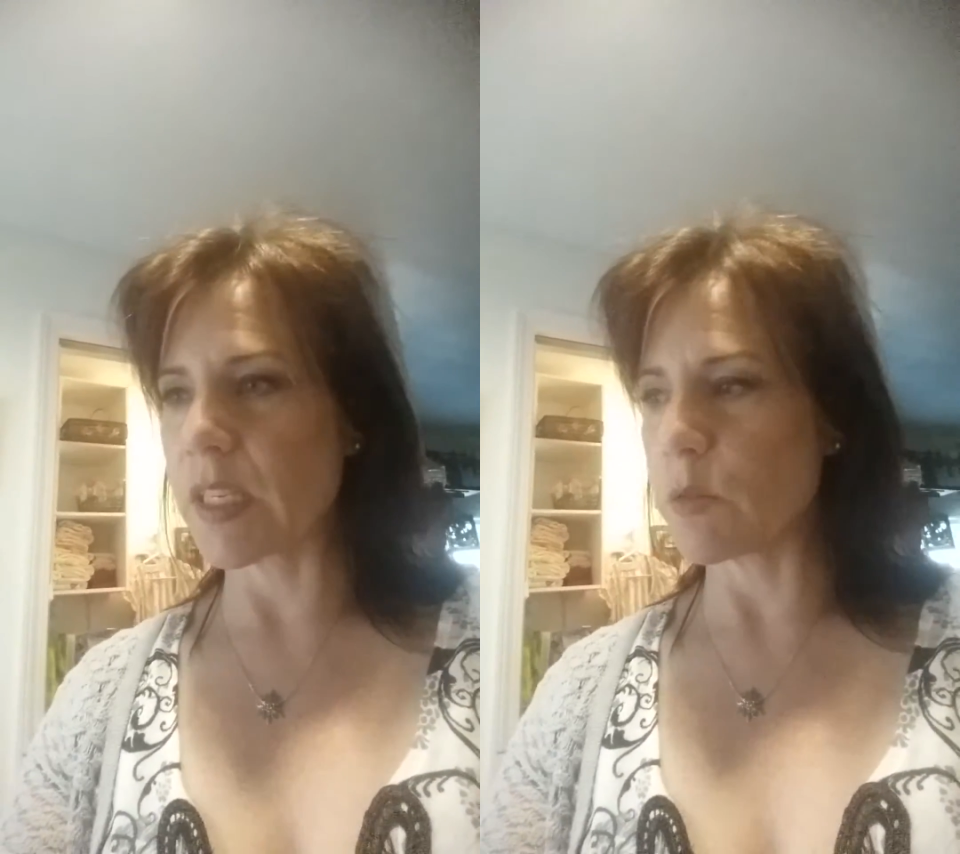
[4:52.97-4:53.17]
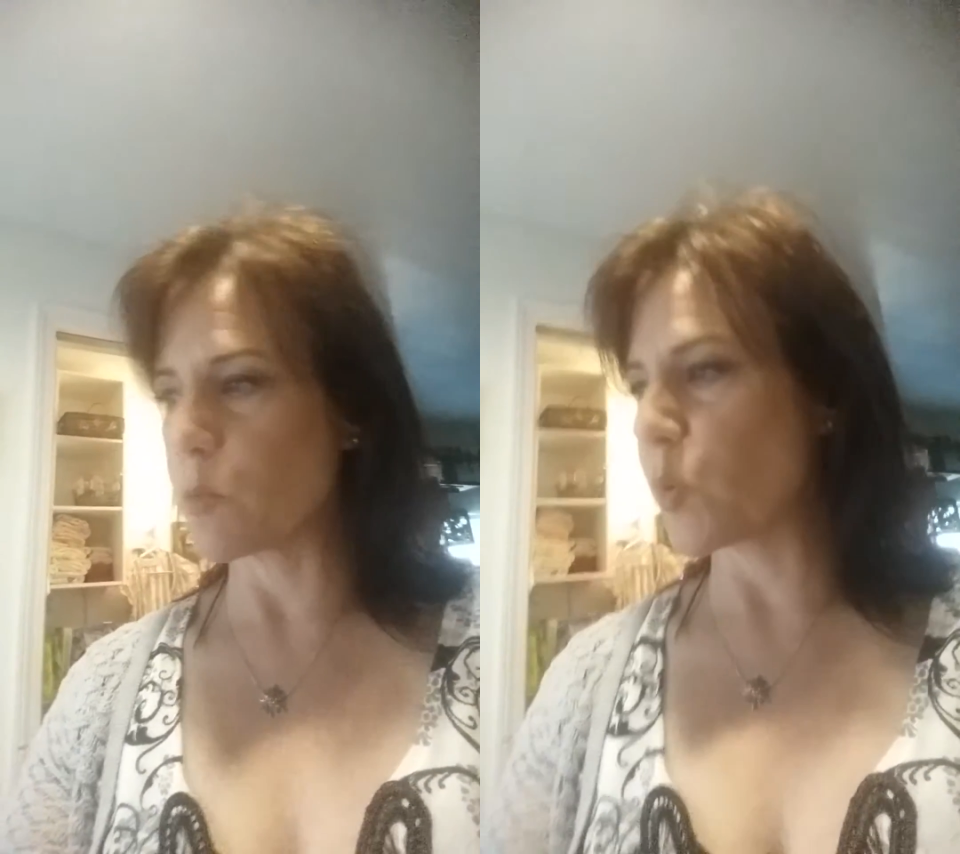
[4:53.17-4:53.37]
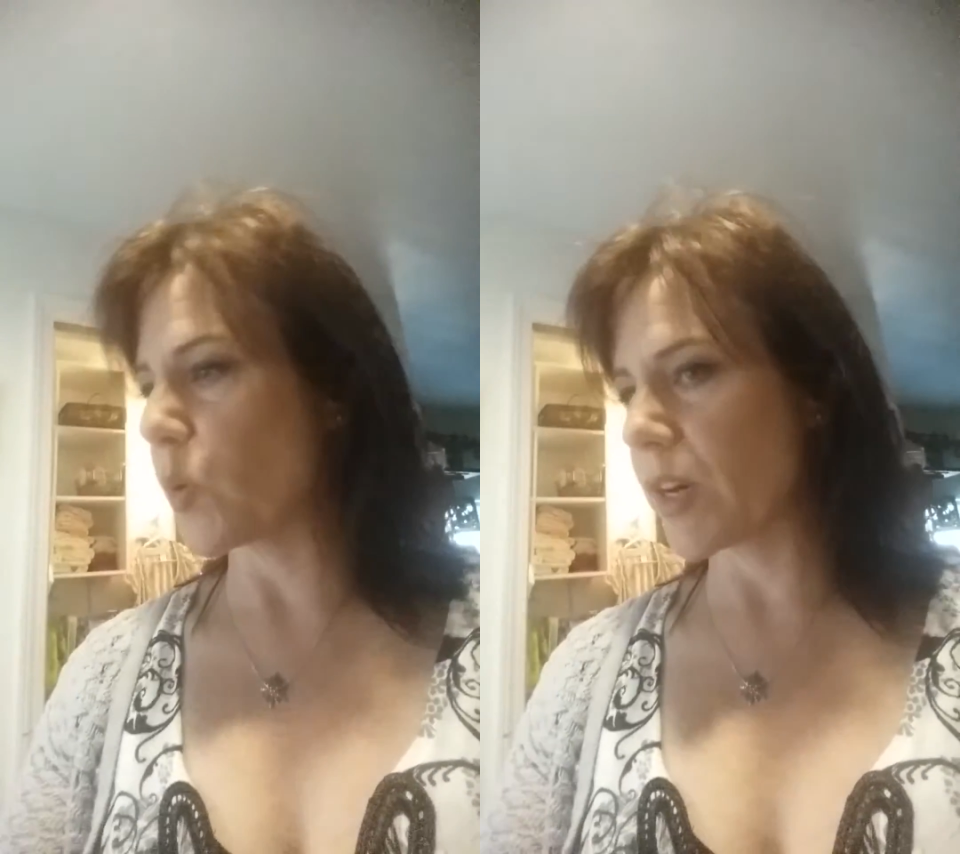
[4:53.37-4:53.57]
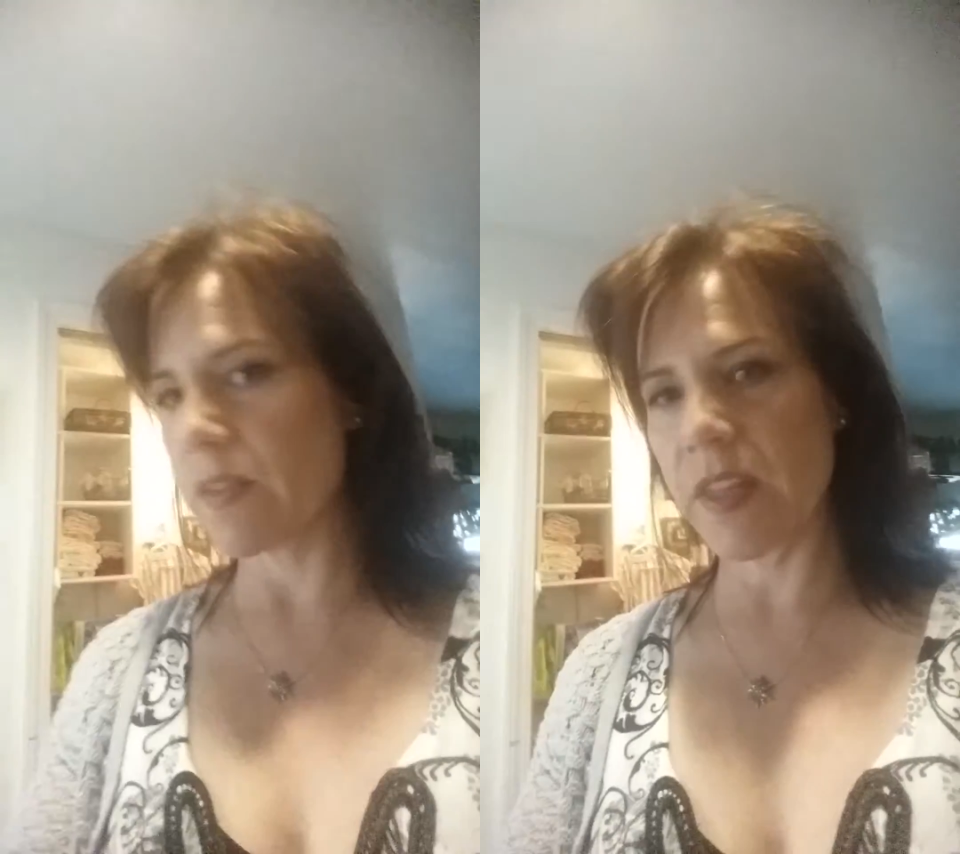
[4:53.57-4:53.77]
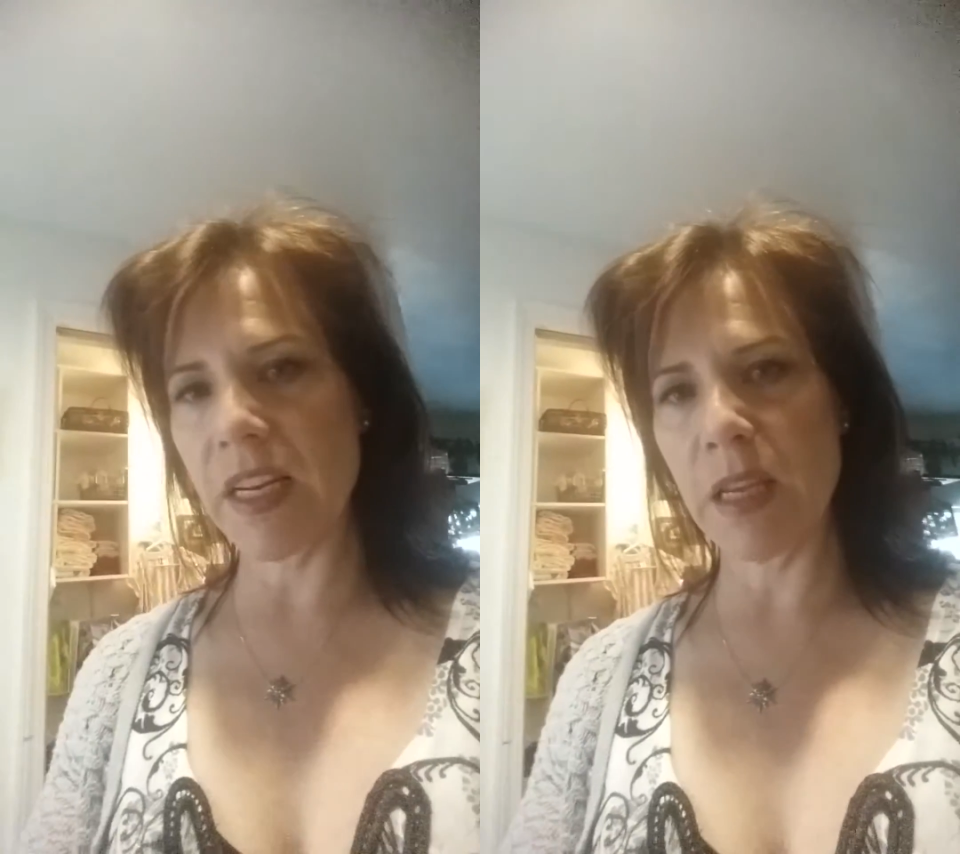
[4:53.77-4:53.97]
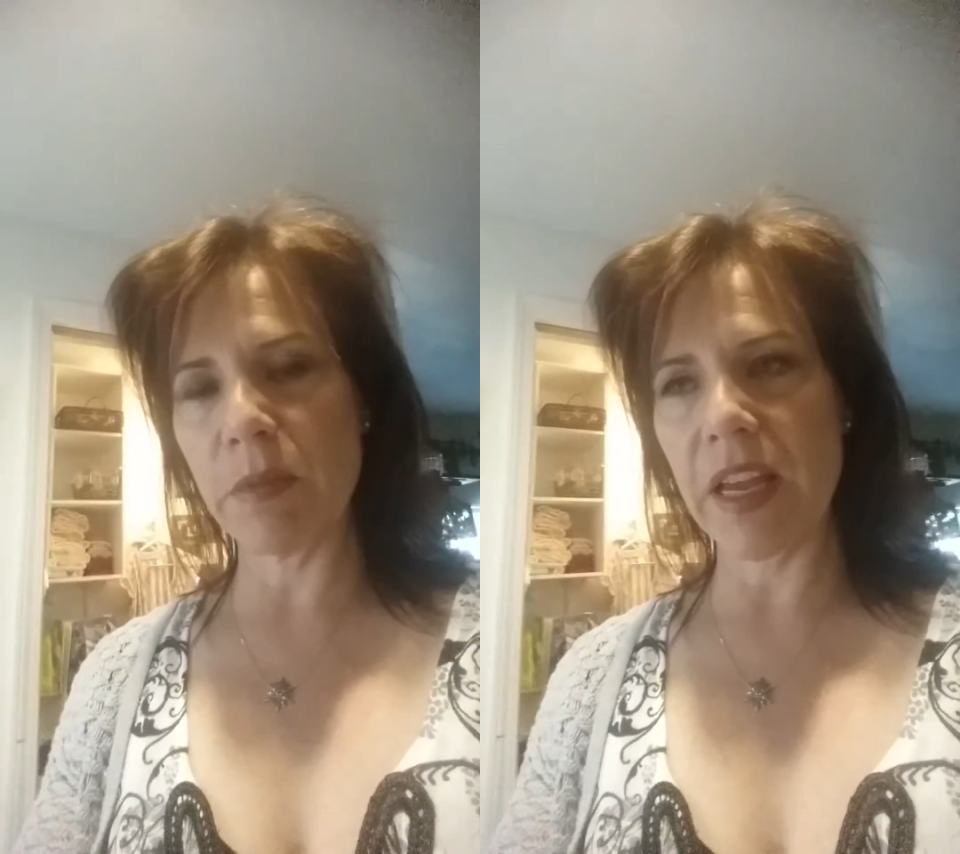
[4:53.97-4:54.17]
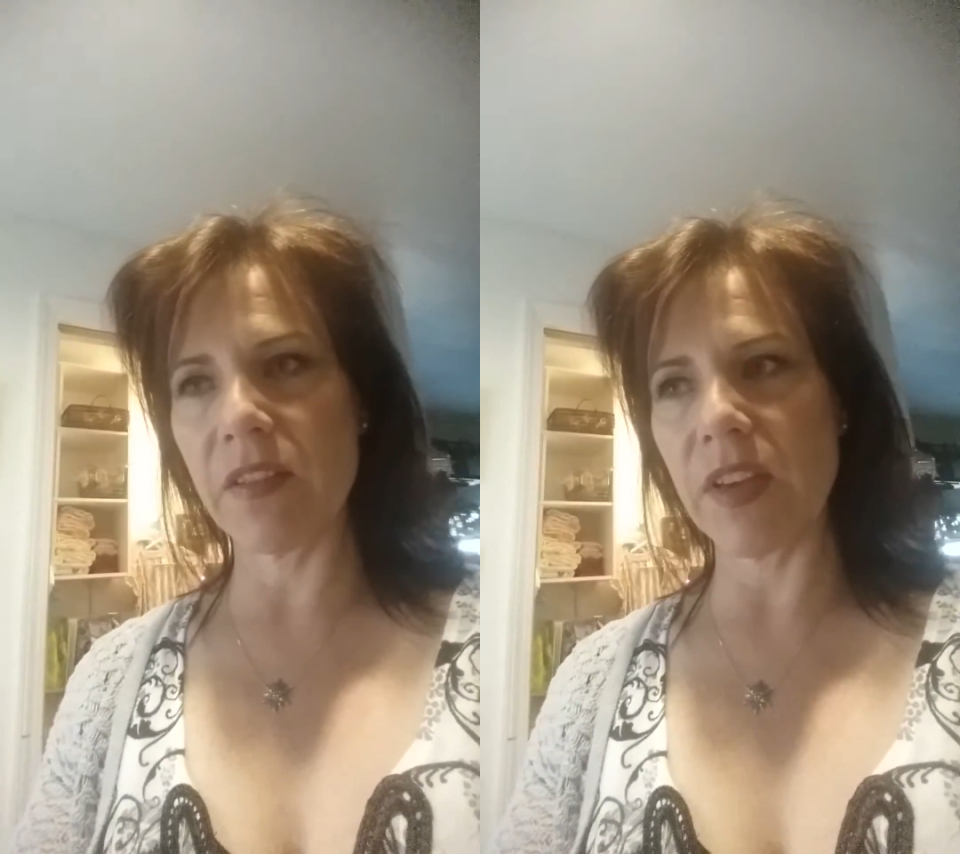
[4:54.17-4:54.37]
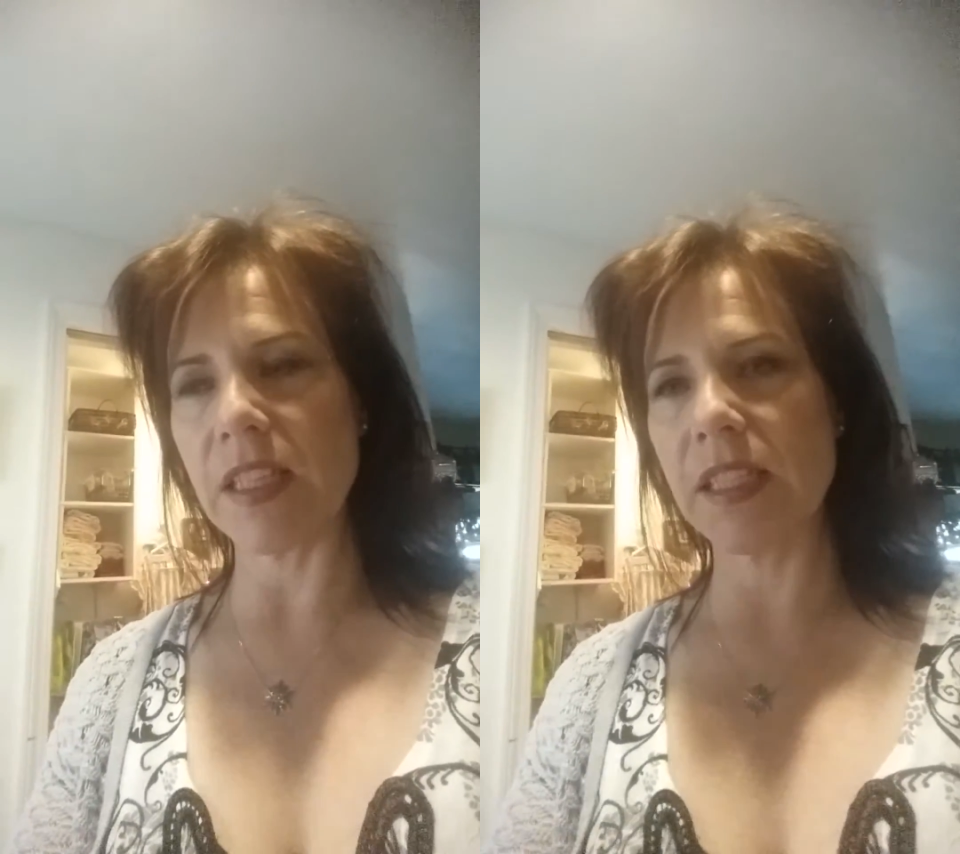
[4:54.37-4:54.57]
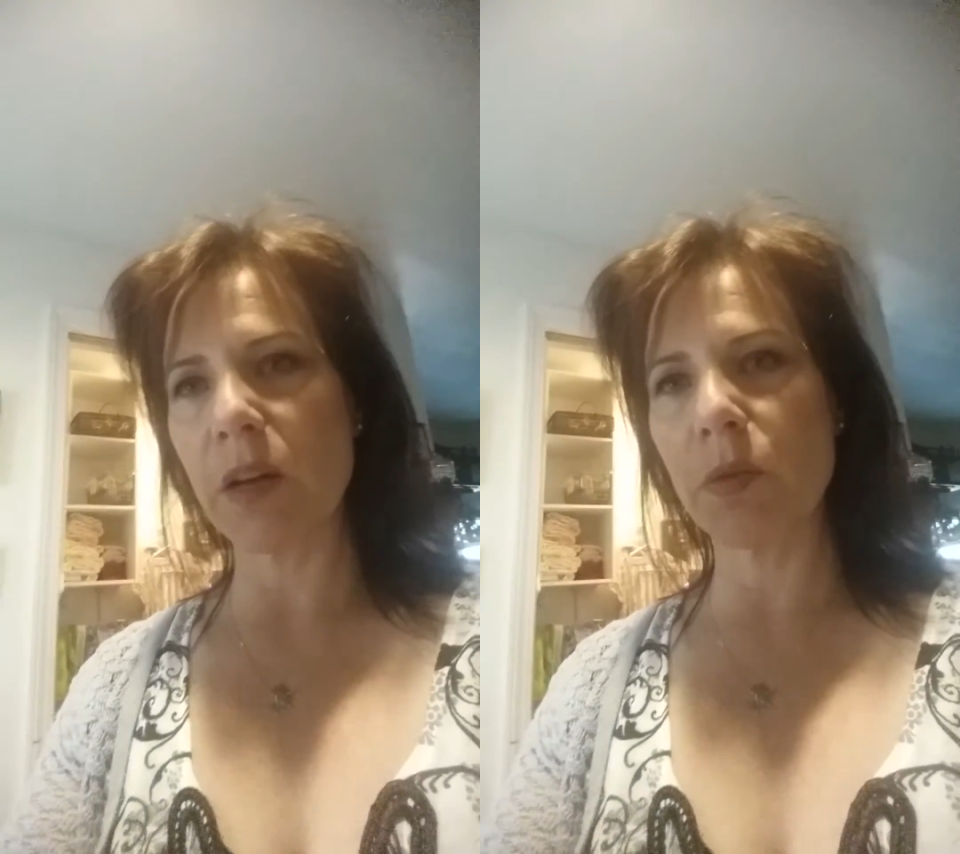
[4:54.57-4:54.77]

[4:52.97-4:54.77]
He was born, and then He manifests.